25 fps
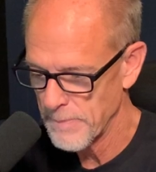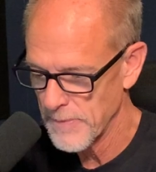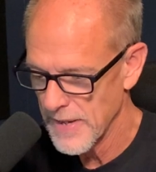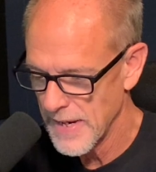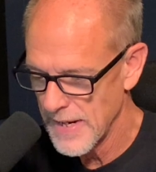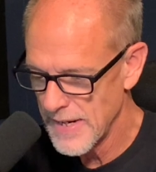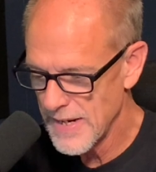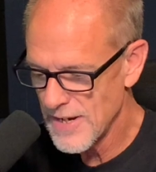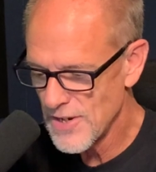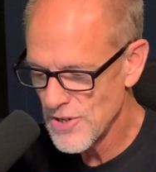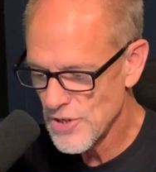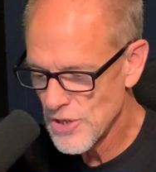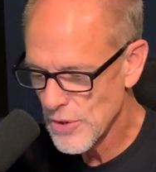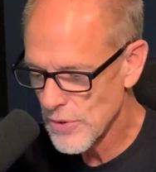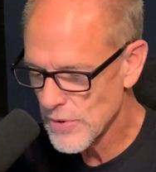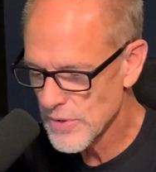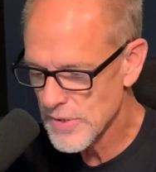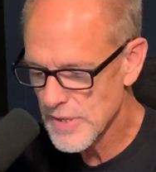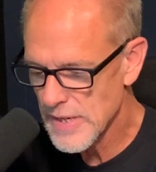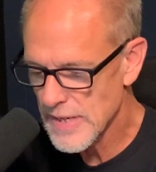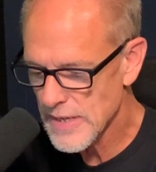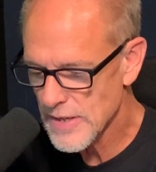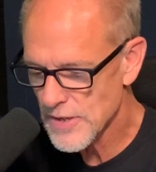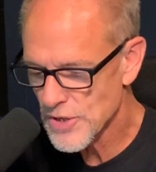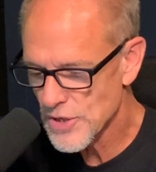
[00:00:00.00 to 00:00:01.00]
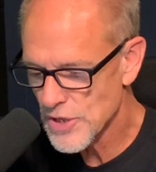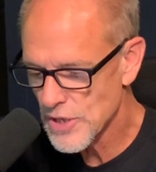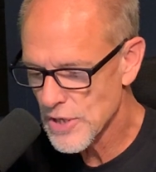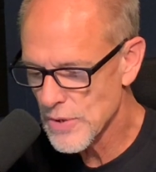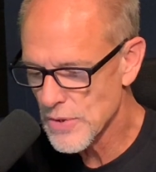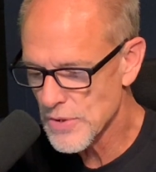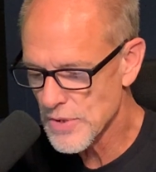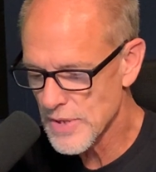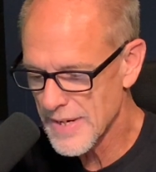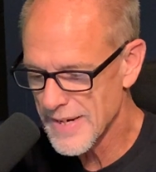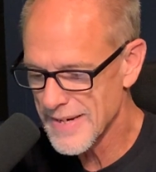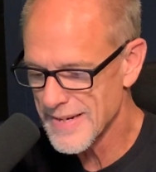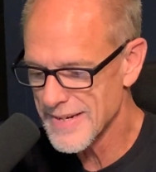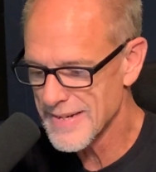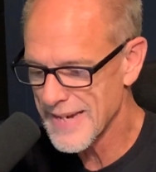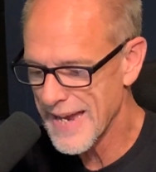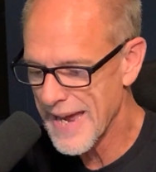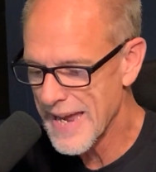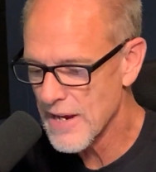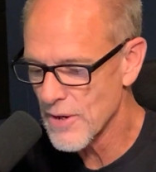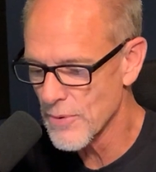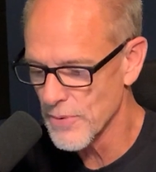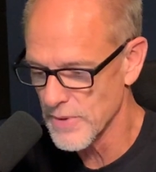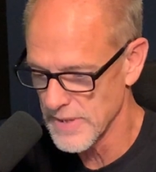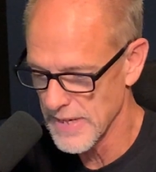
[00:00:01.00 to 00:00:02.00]
He didn't use the excuse that his
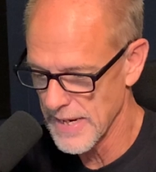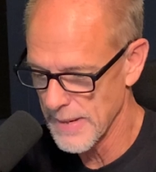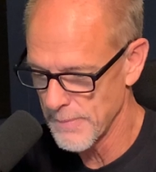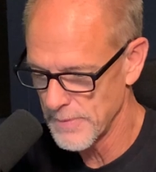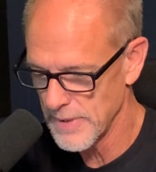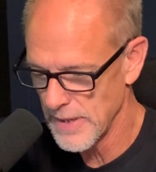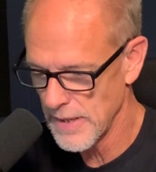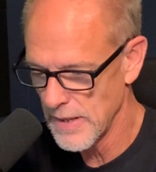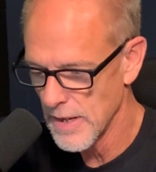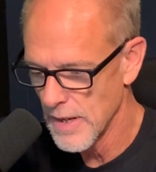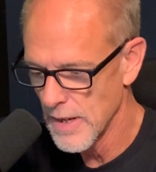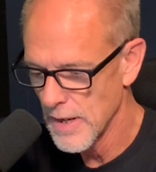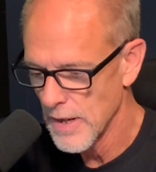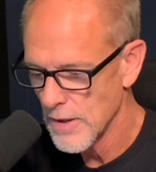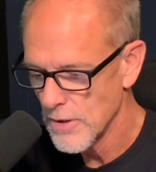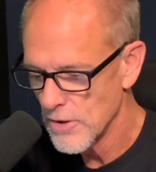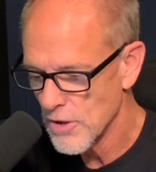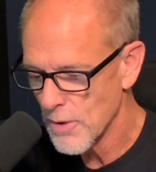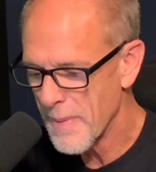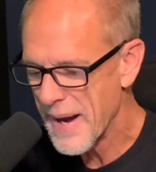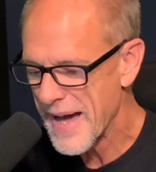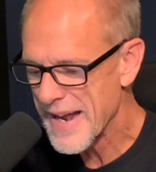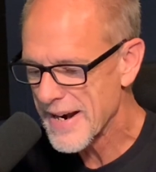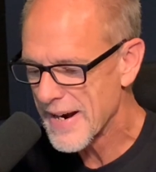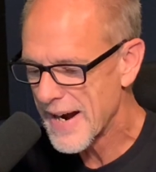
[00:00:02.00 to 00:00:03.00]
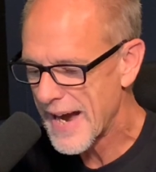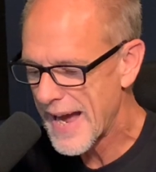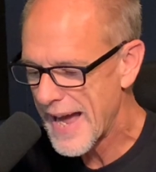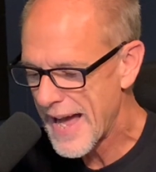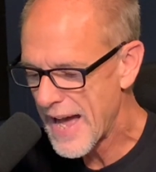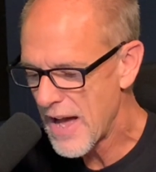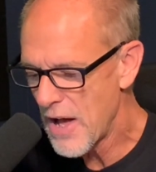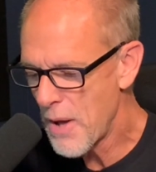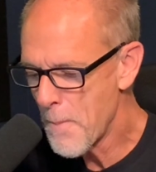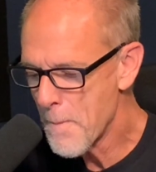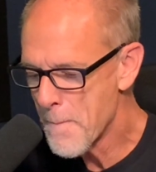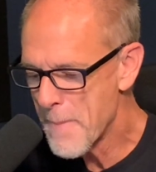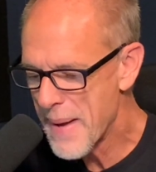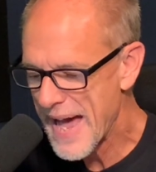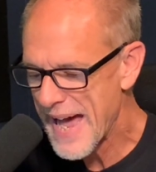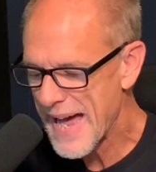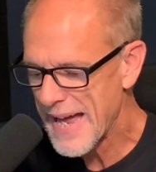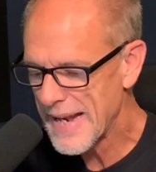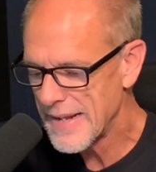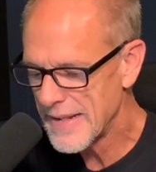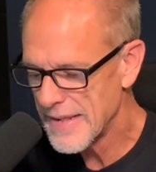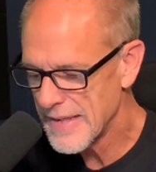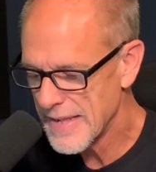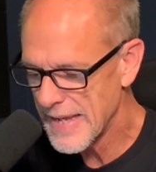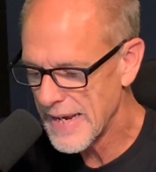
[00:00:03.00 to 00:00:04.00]
tank was empty. No matter how
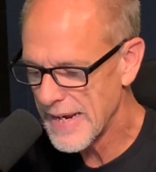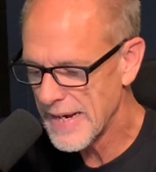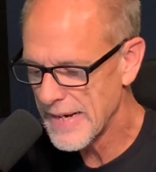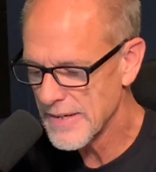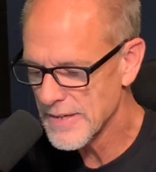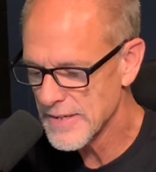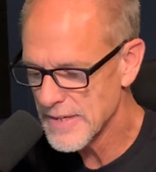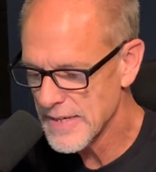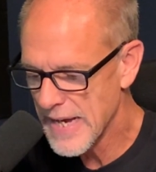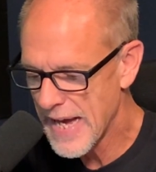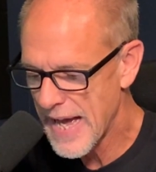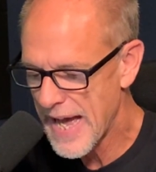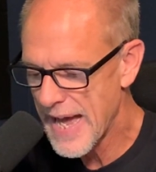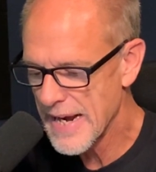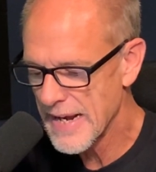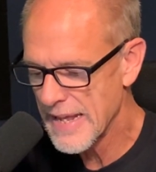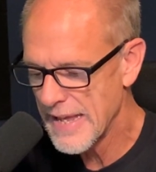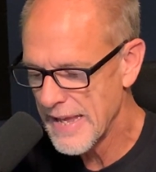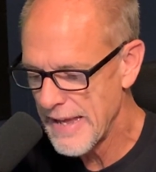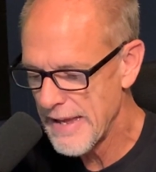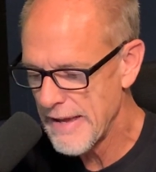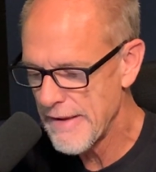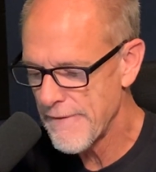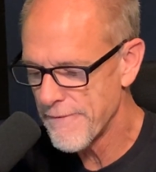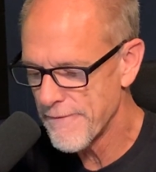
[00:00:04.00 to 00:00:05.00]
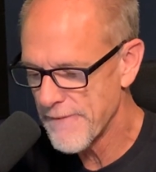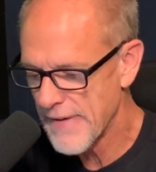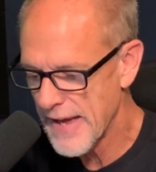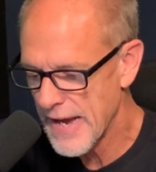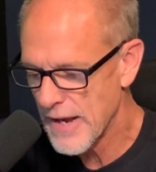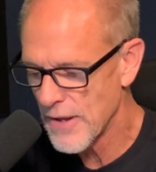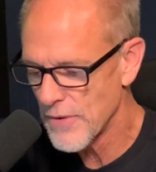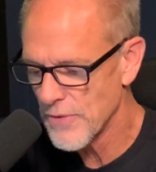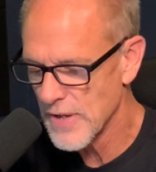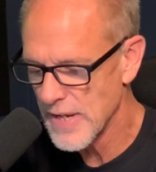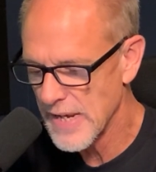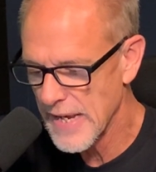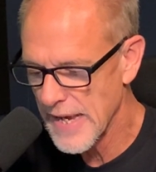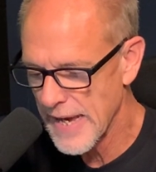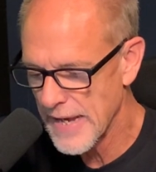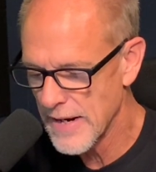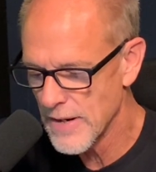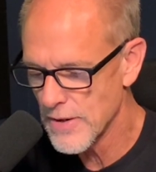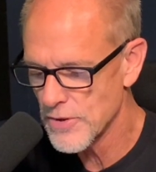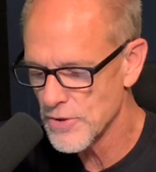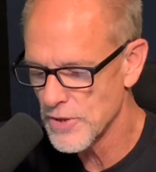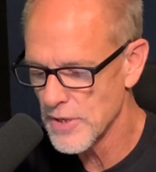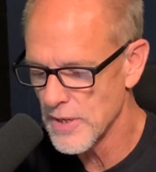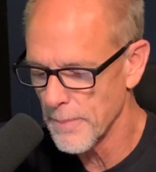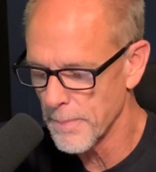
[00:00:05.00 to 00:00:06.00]
bad things got, he found the
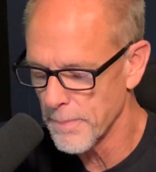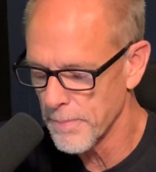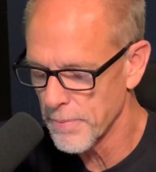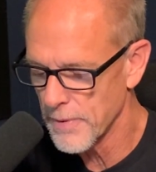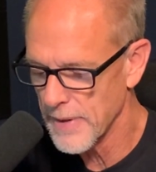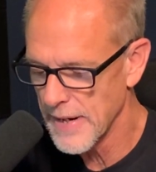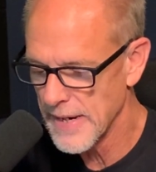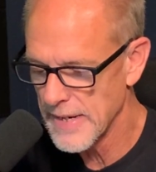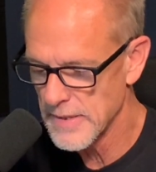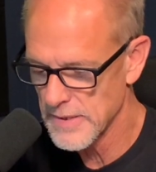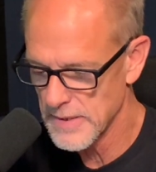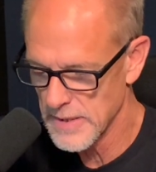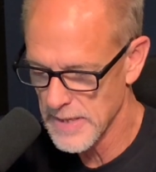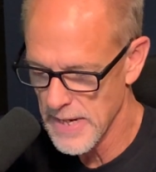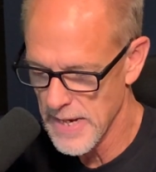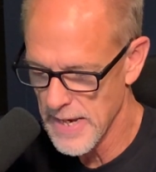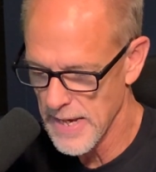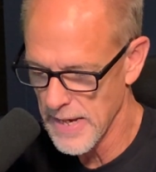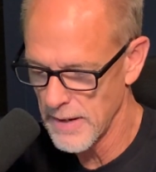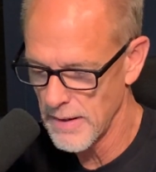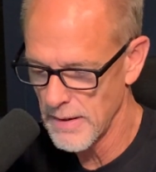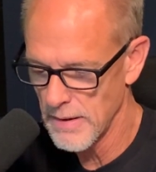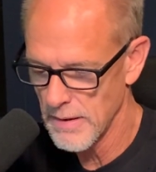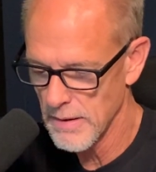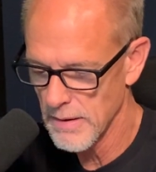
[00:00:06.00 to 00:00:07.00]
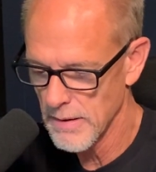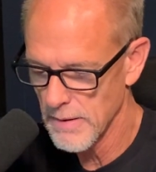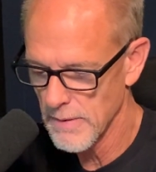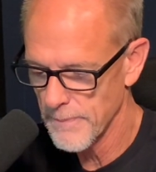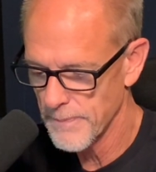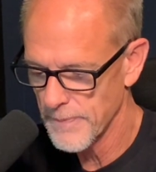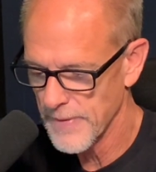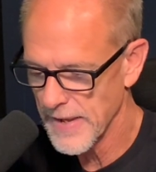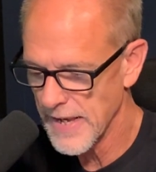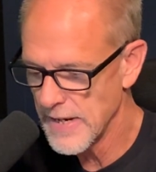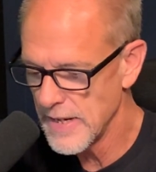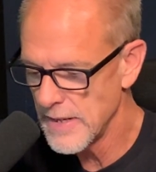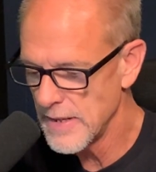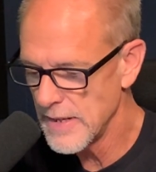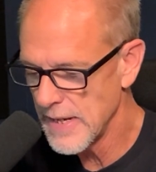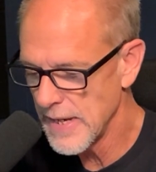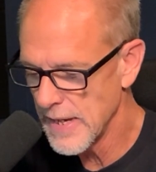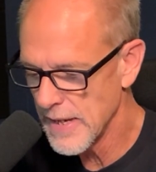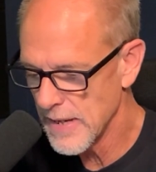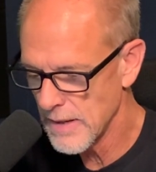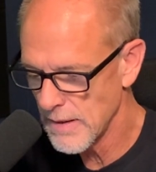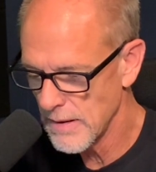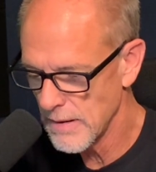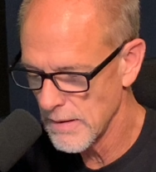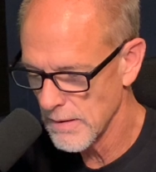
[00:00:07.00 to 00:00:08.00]
energy to praise God. And in the
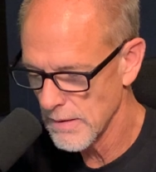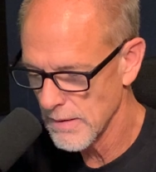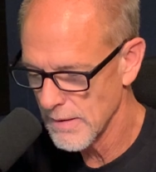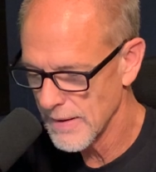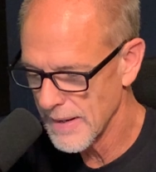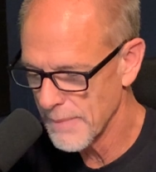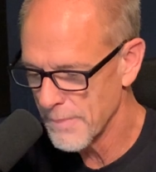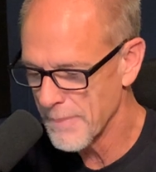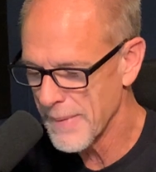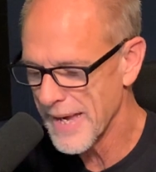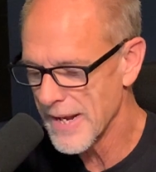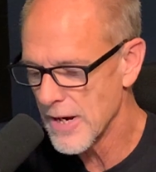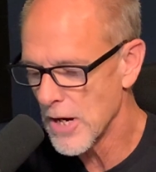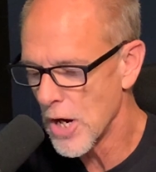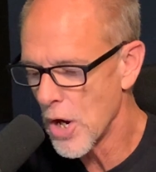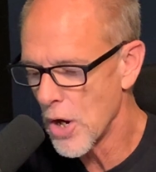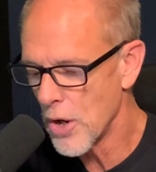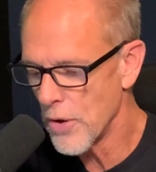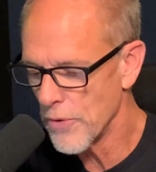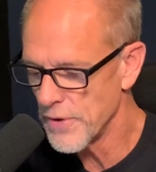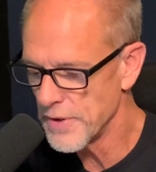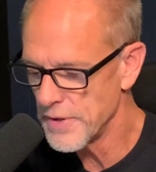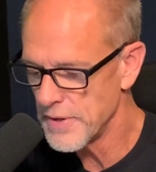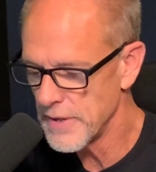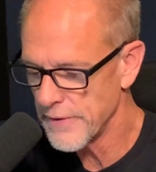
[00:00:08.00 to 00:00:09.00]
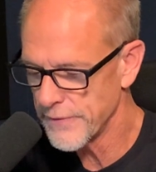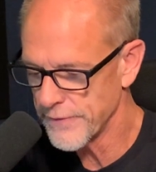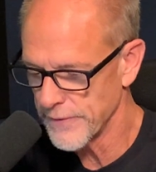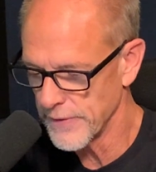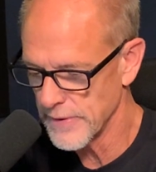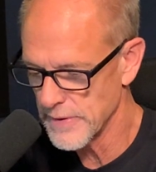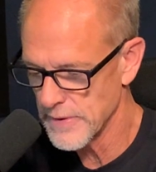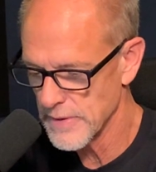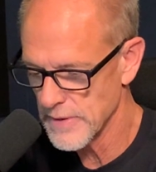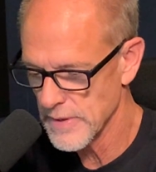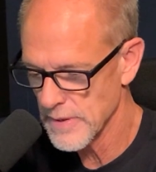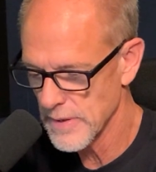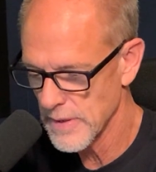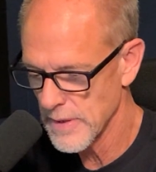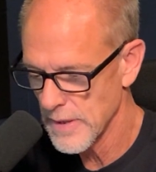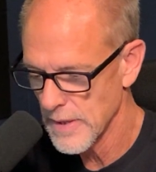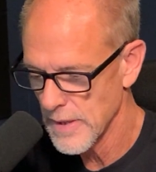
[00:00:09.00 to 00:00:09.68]
end, it made all the difference.